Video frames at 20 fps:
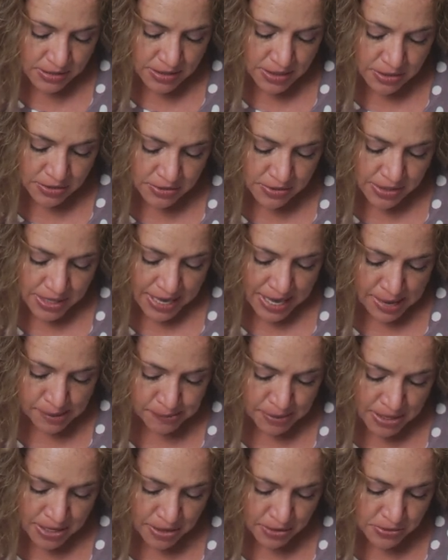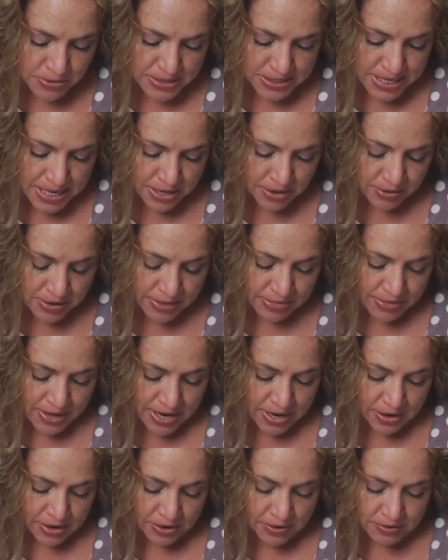little cameos here and
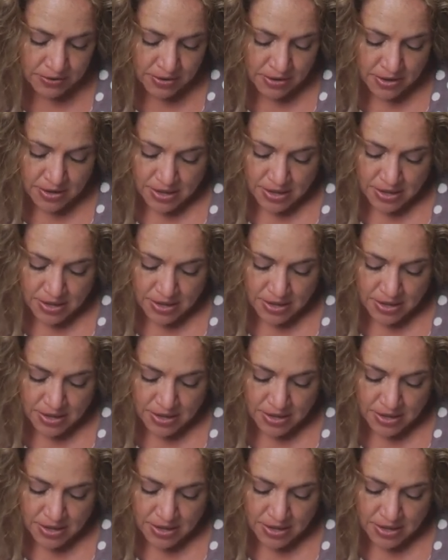there.